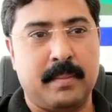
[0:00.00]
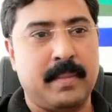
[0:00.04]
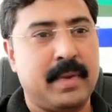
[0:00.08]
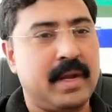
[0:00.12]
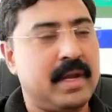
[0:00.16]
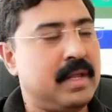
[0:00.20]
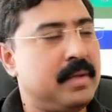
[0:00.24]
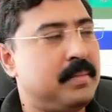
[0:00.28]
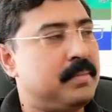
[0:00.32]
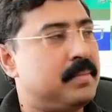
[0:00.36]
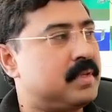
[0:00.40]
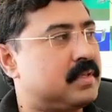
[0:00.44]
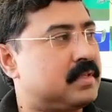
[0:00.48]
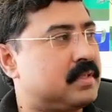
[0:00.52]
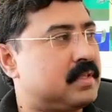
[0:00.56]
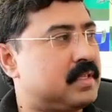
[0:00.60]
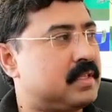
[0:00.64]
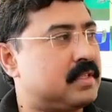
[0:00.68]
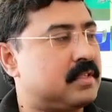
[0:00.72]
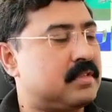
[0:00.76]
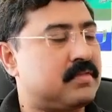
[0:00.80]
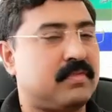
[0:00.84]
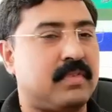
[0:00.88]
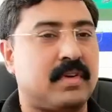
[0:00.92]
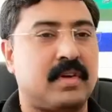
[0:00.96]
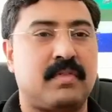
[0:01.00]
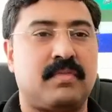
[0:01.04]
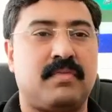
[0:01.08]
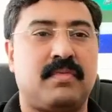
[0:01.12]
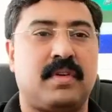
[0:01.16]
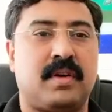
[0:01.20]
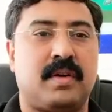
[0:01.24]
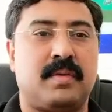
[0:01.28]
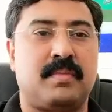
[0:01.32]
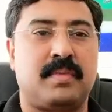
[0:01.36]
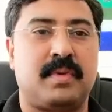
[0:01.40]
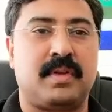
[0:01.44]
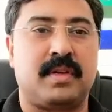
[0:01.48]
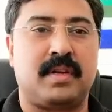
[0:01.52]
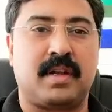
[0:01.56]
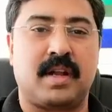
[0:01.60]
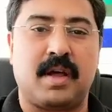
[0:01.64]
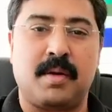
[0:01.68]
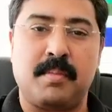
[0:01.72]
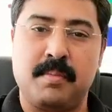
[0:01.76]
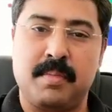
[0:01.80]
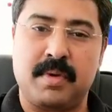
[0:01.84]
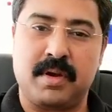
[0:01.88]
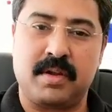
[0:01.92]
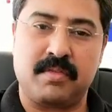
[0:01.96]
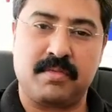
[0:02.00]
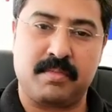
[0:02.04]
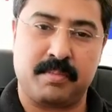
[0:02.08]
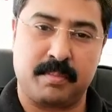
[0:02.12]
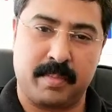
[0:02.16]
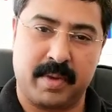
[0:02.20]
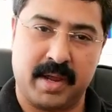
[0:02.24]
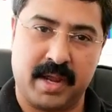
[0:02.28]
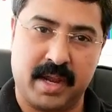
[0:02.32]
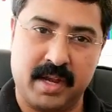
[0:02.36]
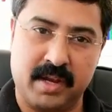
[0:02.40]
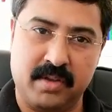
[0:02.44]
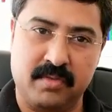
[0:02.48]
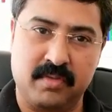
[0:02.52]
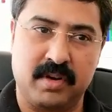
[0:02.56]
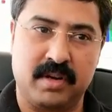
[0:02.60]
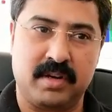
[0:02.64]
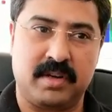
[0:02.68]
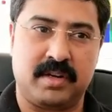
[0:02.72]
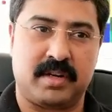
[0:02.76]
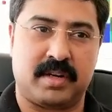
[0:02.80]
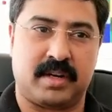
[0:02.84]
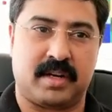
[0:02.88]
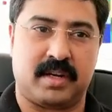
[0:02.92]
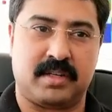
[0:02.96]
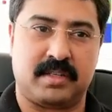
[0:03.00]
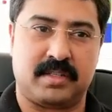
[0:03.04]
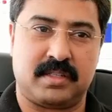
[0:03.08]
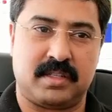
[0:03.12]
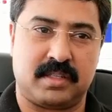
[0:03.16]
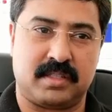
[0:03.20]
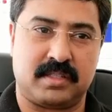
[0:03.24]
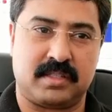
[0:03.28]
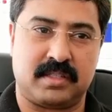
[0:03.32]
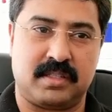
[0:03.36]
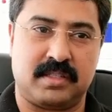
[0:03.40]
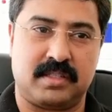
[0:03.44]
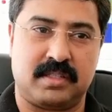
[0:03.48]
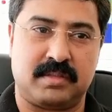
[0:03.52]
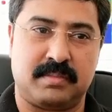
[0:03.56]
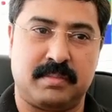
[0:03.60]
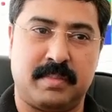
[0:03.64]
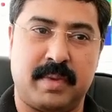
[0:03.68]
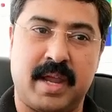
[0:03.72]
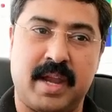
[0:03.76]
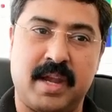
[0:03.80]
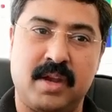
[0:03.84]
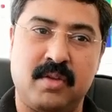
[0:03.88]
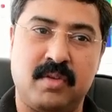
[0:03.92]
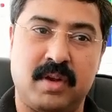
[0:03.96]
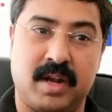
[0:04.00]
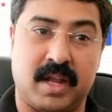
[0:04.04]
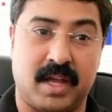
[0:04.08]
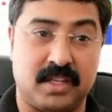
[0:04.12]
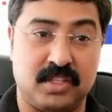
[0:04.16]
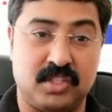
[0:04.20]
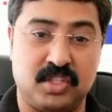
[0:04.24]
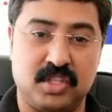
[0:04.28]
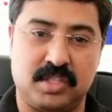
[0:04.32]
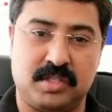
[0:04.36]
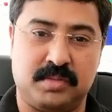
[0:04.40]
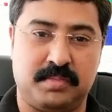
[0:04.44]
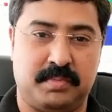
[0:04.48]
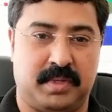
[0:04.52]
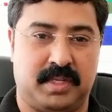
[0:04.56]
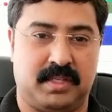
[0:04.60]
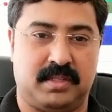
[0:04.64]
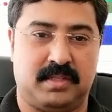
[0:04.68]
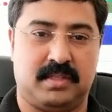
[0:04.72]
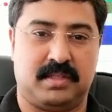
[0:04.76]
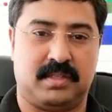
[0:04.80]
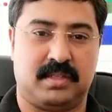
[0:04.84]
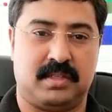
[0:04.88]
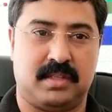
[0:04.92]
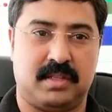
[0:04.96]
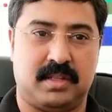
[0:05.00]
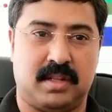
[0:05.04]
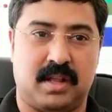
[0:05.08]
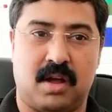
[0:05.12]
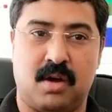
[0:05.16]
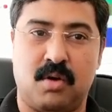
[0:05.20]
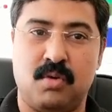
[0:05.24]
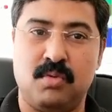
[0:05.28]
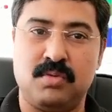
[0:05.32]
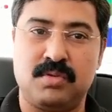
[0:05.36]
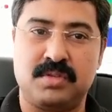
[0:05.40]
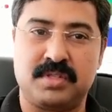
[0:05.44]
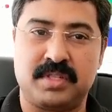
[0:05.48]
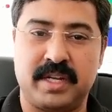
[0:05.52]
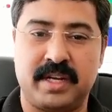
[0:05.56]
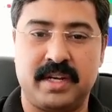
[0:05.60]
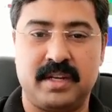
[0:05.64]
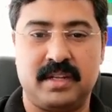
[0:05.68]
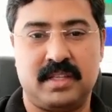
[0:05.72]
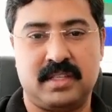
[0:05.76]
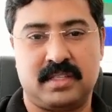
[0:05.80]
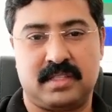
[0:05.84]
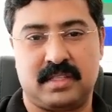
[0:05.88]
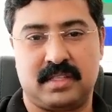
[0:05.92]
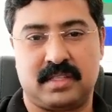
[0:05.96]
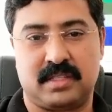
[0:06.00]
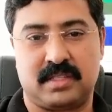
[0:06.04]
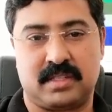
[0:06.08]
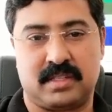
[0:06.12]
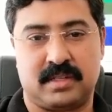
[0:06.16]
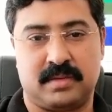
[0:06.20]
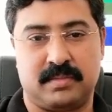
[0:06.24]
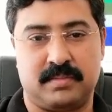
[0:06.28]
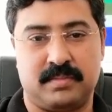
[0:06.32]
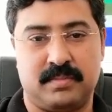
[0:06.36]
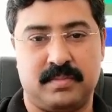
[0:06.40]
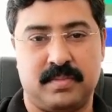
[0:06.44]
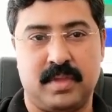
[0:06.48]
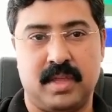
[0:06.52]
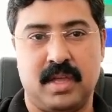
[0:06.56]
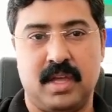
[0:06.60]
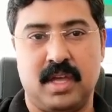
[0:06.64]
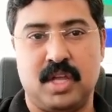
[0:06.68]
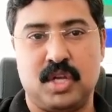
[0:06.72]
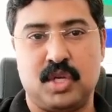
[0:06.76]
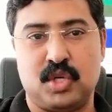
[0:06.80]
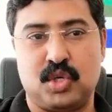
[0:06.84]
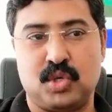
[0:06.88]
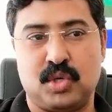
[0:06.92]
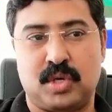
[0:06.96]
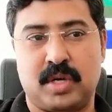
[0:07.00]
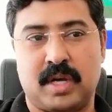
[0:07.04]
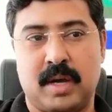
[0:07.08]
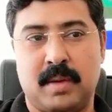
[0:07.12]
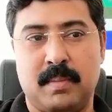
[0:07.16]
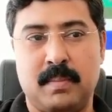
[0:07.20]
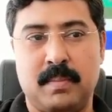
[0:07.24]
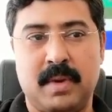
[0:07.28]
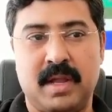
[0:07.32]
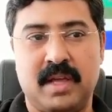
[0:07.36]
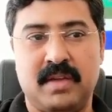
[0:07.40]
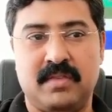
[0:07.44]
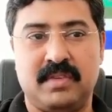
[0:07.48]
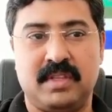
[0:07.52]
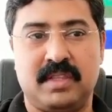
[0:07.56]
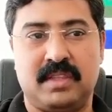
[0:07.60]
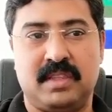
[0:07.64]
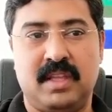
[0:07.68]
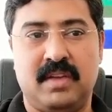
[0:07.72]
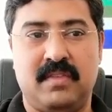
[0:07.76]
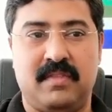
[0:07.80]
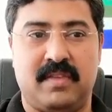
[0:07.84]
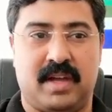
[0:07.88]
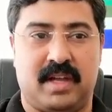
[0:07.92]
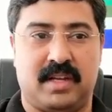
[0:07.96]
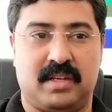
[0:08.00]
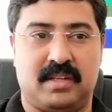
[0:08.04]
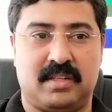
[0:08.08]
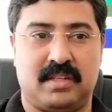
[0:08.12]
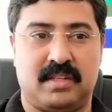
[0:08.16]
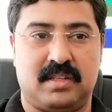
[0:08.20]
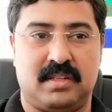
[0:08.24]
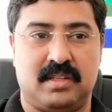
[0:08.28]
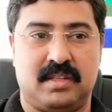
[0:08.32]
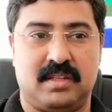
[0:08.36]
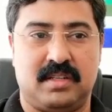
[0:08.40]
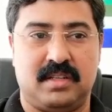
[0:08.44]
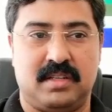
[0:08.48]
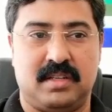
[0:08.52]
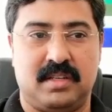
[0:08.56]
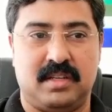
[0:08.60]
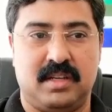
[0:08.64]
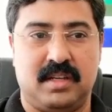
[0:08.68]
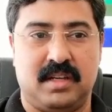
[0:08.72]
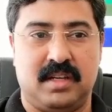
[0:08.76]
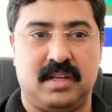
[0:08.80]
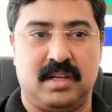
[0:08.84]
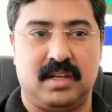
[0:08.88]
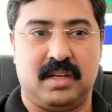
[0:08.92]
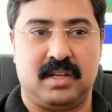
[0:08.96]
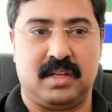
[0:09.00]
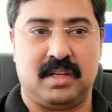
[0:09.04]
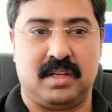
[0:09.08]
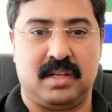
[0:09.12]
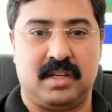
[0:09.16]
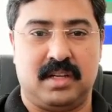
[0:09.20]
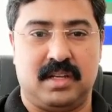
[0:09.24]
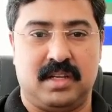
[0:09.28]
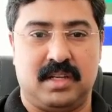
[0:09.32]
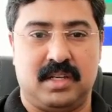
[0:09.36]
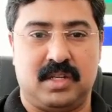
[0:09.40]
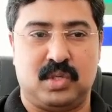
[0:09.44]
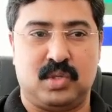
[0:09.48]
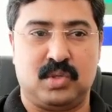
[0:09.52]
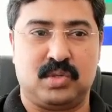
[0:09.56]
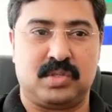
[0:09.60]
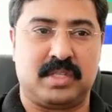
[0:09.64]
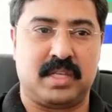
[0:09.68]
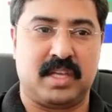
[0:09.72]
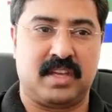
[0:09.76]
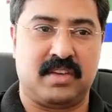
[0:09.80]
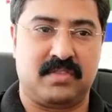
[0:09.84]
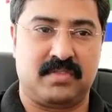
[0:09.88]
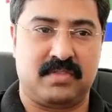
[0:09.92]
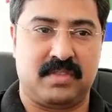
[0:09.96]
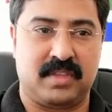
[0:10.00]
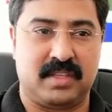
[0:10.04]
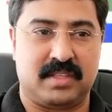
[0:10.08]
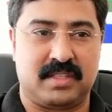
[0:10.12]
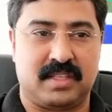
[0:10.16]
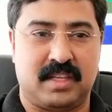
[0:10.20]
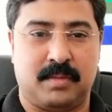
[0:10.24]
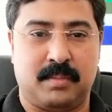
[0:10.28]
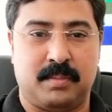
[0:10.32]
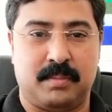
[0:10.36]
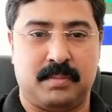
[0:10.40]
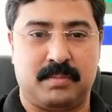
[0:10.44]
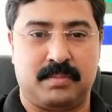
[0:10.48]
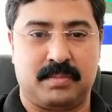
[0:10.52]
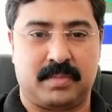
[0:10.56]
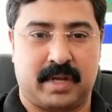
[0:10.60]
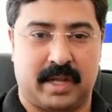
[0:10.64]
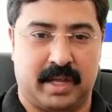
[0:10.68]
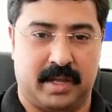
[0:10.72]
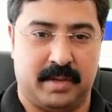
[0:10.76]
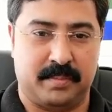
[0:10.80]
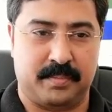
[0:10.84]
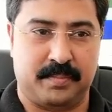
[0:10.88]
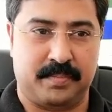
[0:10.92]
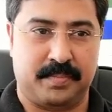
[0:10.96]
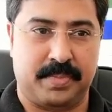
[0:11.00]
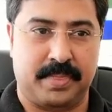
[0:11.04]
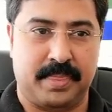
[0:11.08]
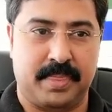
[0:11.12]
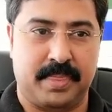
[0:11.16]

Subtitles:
Many business performed number of manual transactions, manual adjustments outside the system to comply with the VAT to save some time.